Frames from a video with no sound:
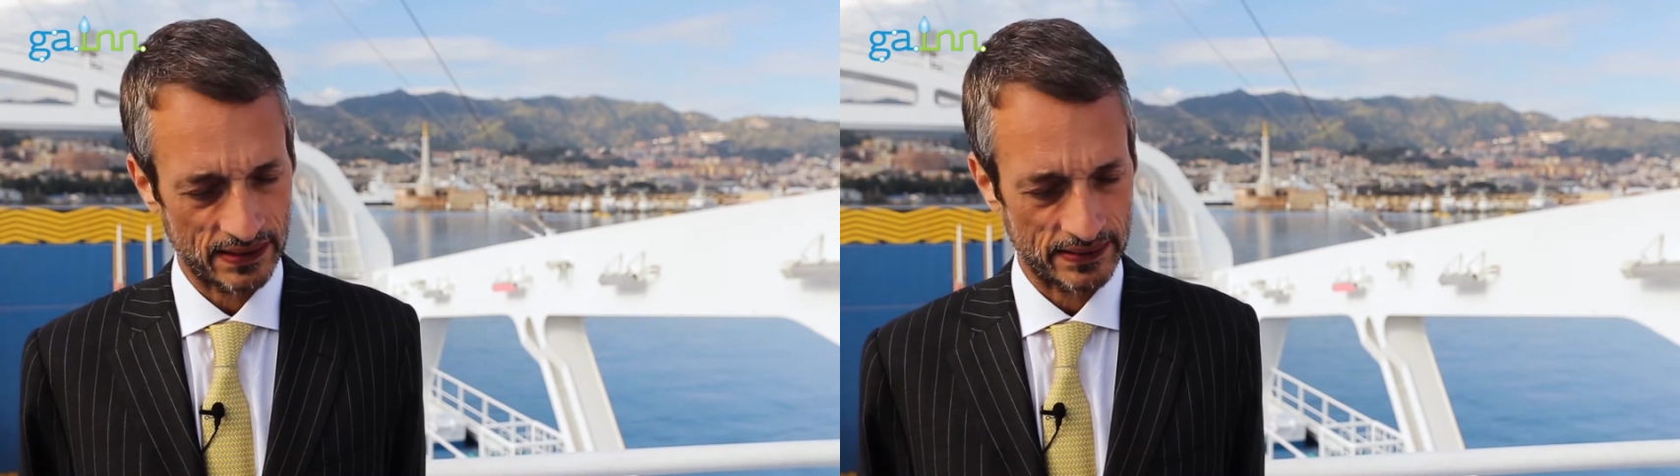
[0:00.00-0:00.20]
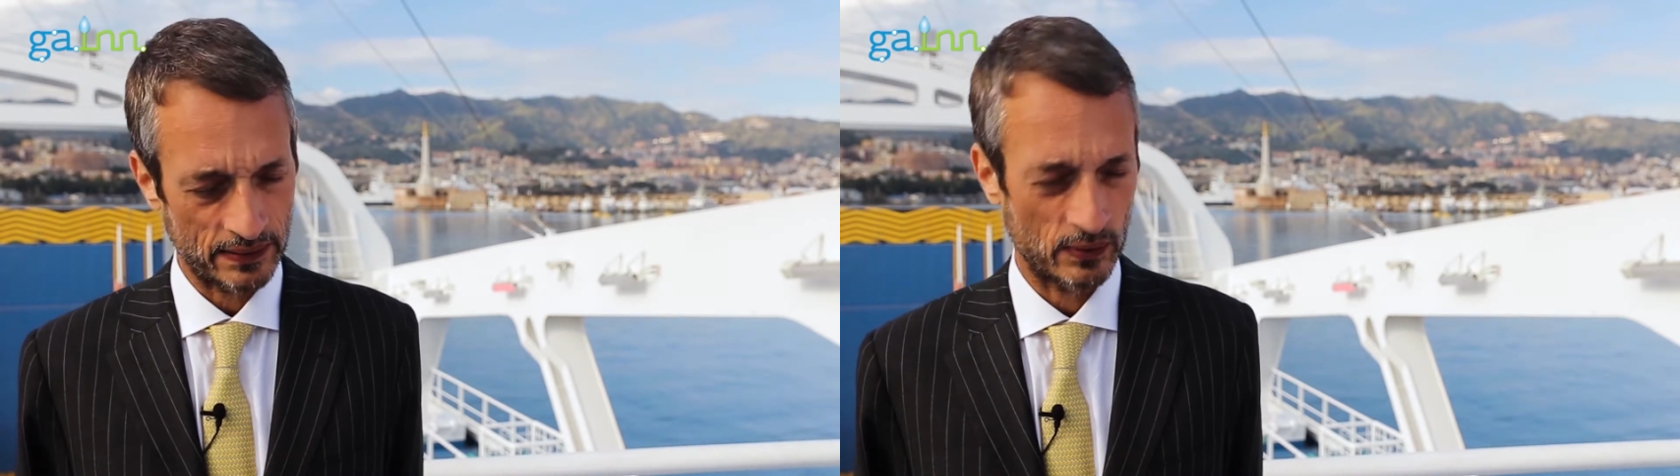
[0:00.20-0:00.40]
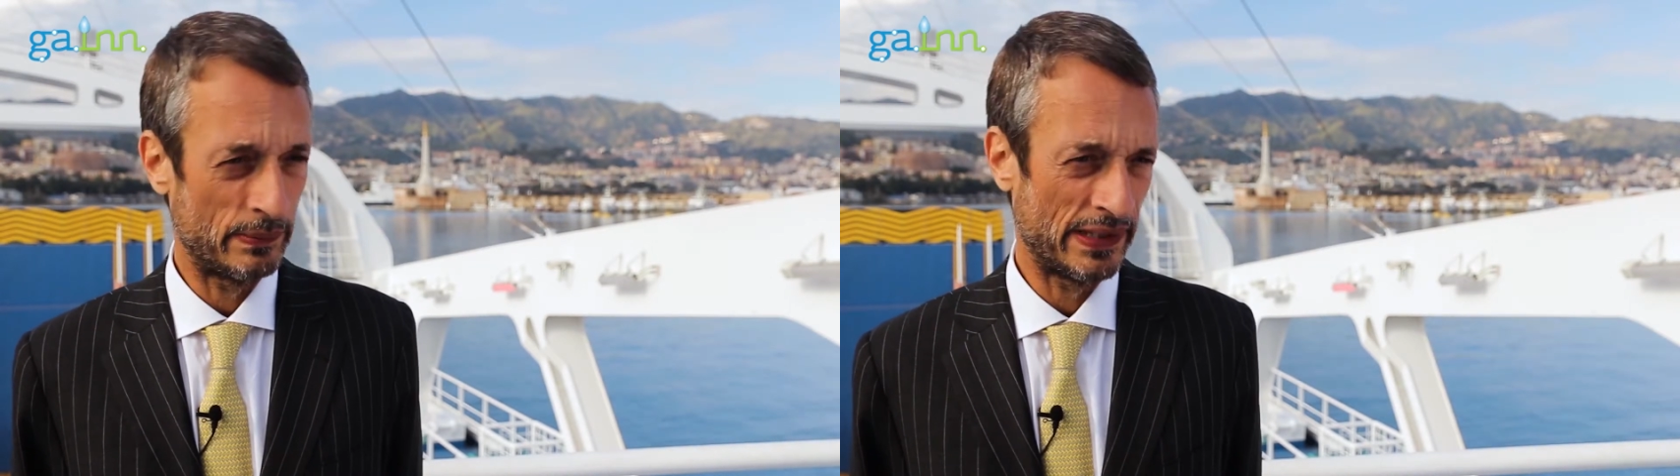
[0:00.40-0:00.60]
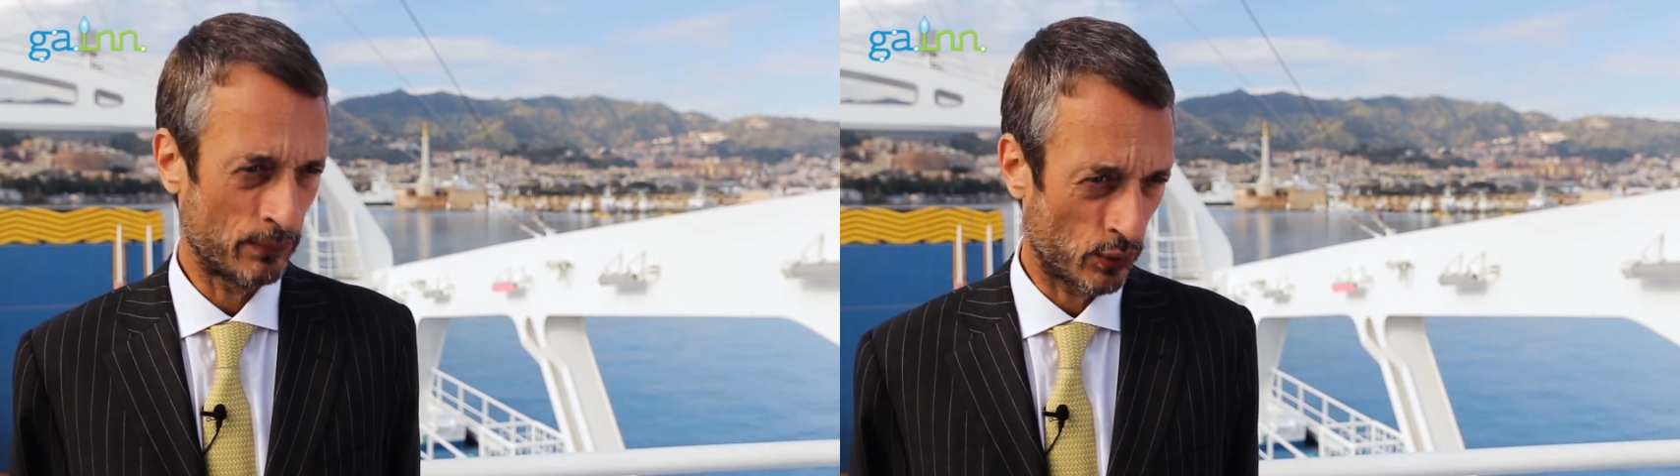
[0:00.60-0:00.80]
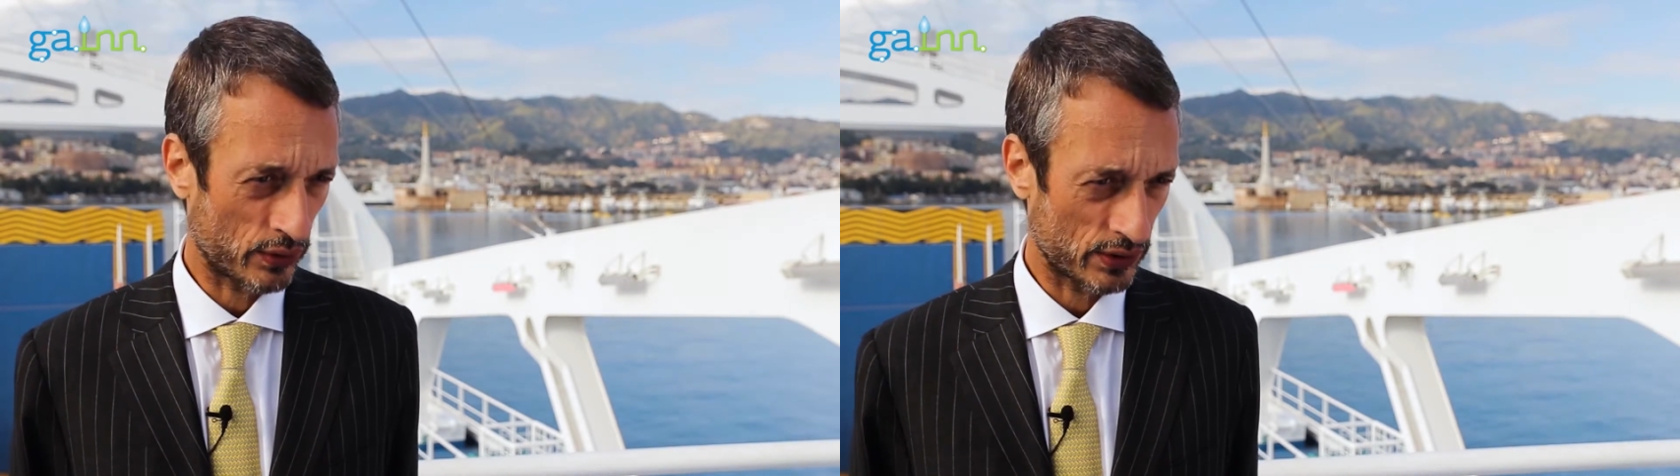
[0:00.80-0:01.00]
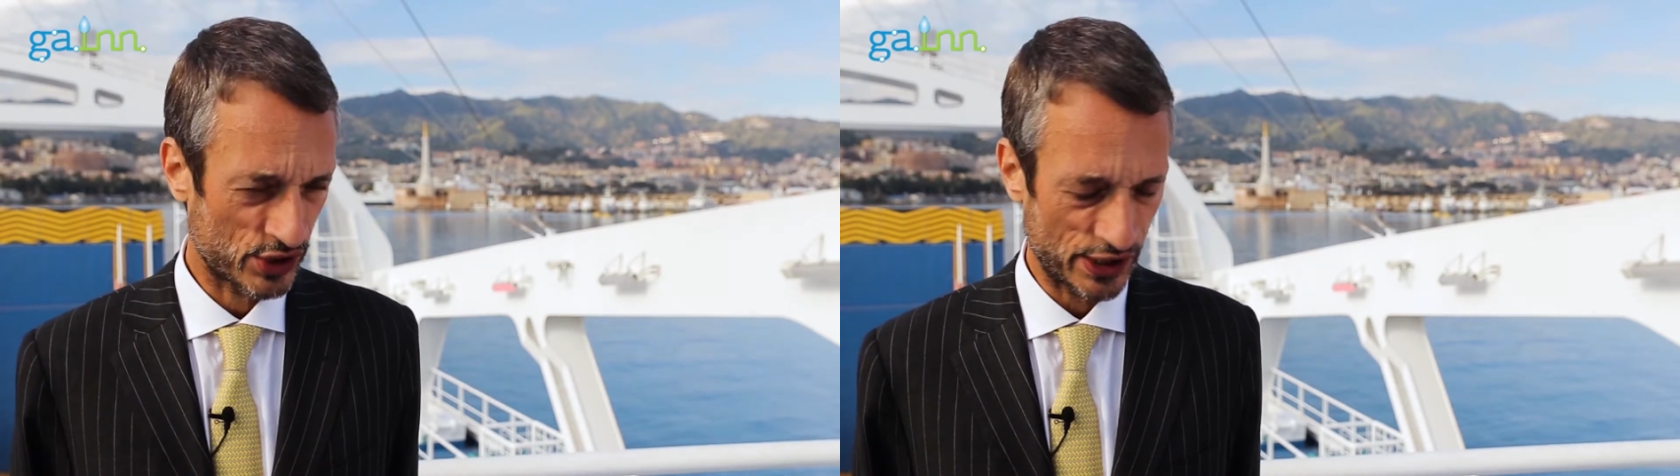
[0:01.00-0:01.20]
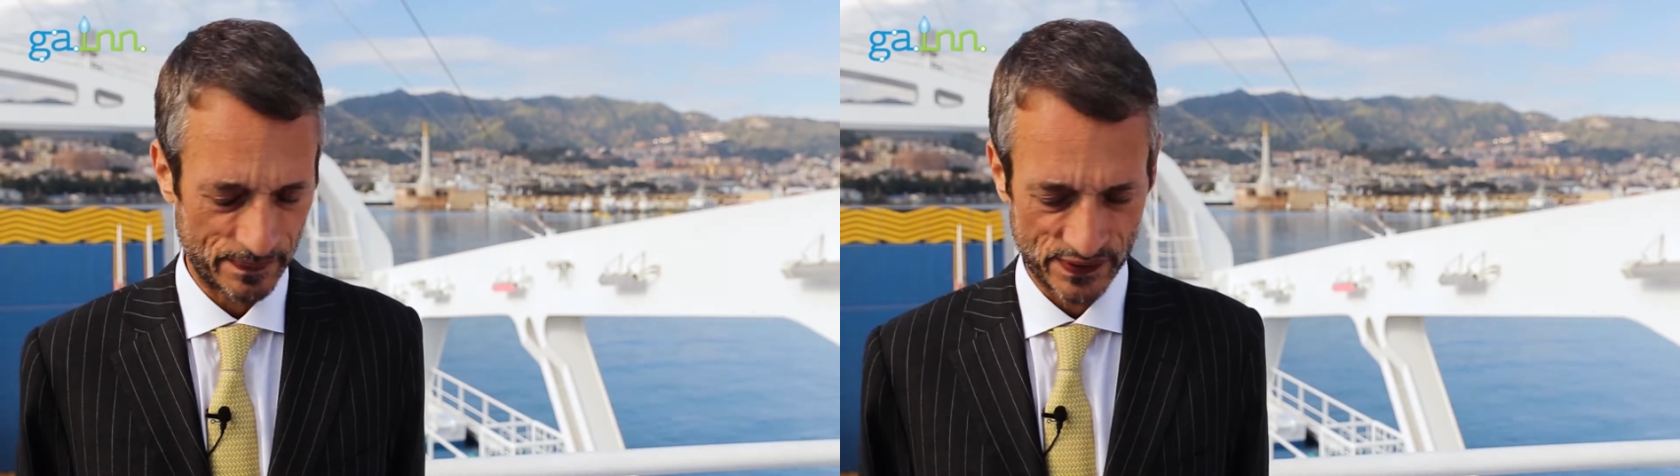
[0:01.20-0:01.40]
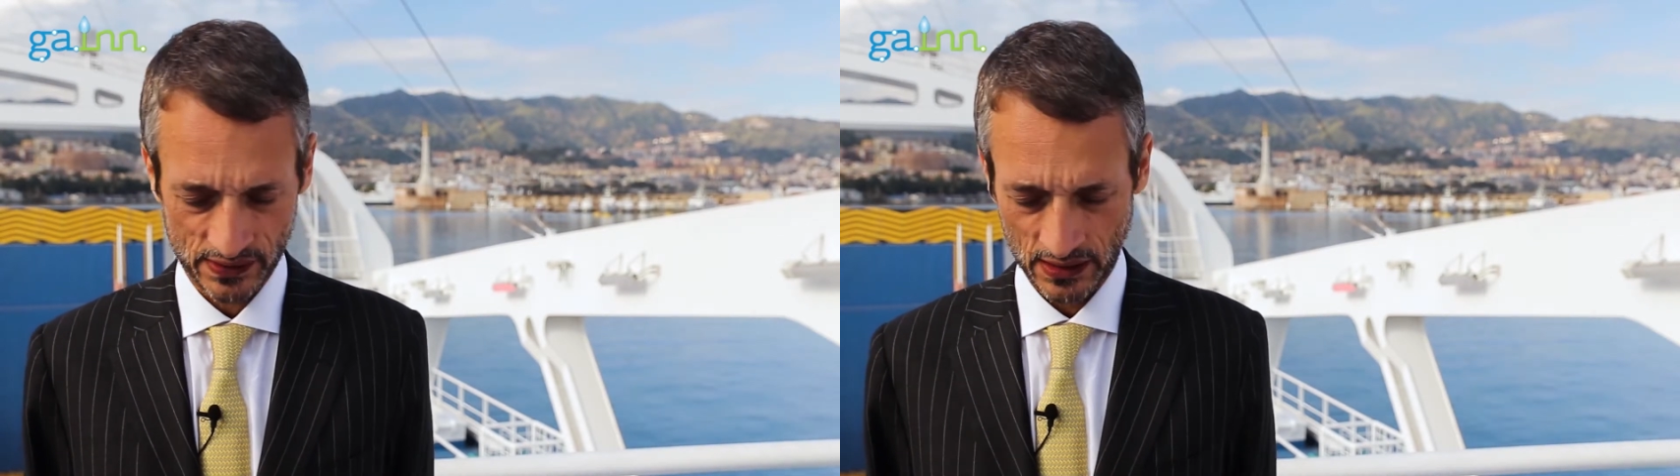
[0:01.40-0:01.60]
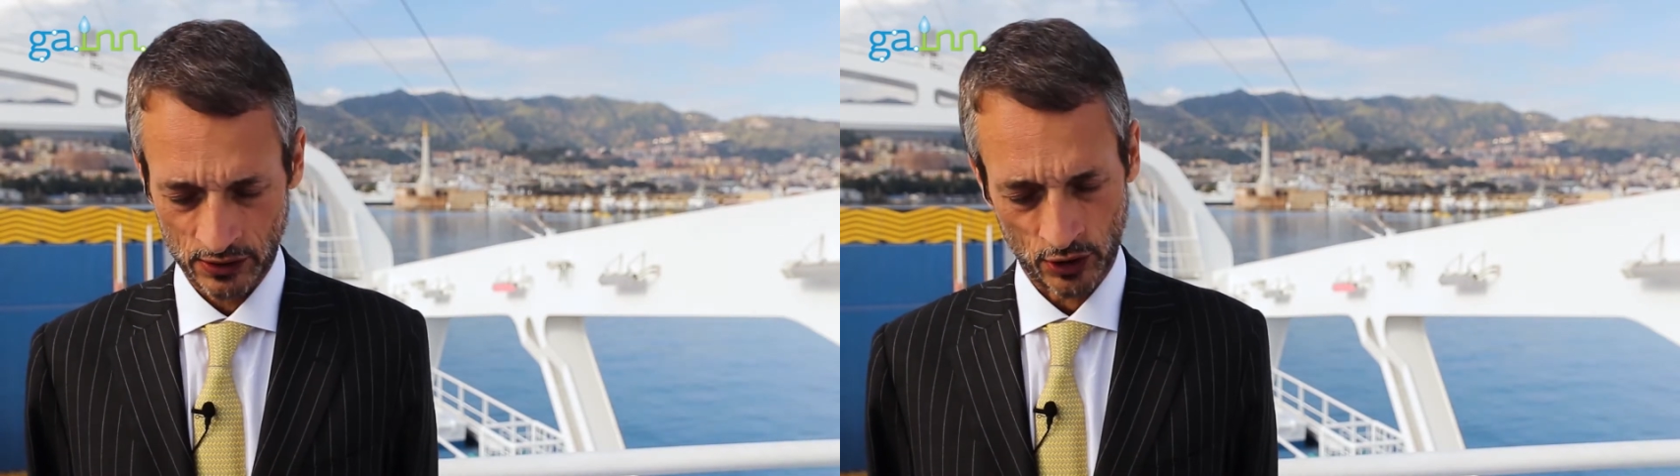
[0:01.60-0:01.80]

there will be more ships,